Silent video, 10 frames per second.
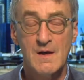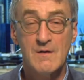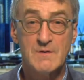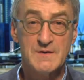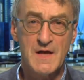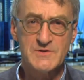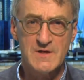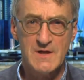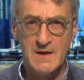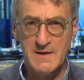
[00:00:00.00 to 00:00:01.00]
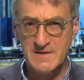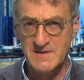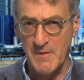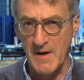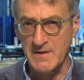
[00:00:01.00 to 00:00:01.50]
Well, Naji al Ali
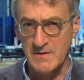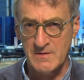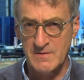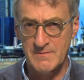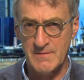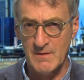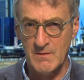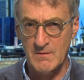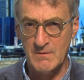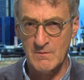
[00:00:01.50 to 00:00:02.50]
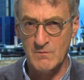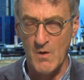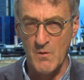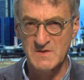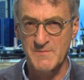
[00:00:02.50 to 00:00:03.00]
explained uh,
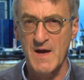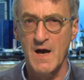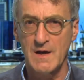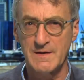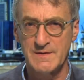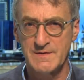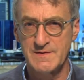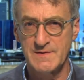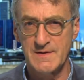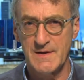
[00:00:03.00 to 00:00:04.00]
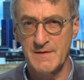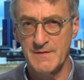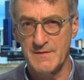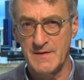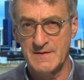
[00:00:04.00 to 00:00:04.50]
what was behind uh,
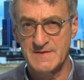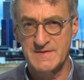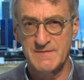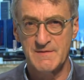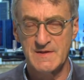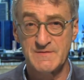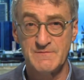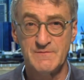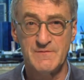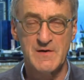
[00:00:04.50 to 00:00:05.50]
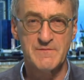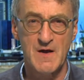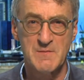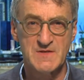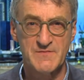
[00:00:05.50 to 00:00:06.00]
this, this very
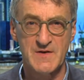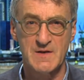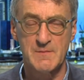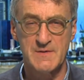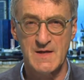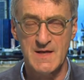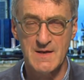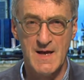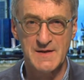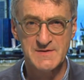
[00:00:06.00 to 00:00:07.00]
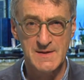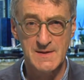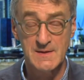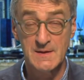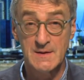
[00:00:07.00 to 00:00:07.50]
famous figure, Hanzala.
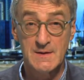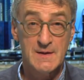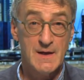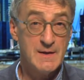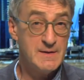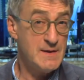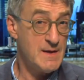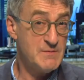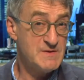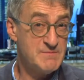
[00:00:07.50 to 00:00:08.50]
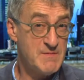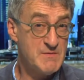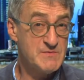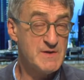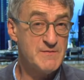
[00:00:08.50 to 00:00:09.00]
And it was, it
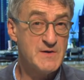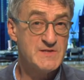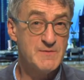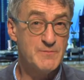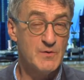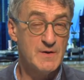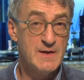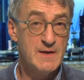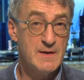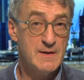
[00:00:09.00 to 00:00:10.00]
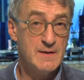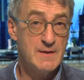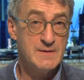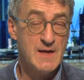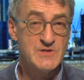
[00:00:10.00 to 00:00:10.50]
was really very simple. He,
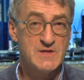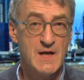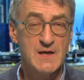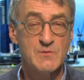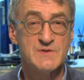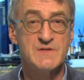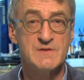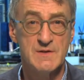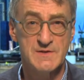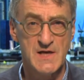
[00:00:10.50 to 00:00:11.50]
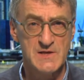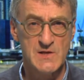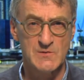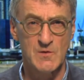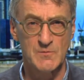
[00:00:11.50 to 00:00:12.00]
uh, Ali was a
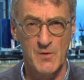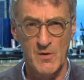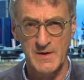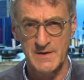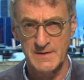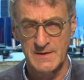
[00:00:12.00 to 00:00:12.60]
10-year-old boy in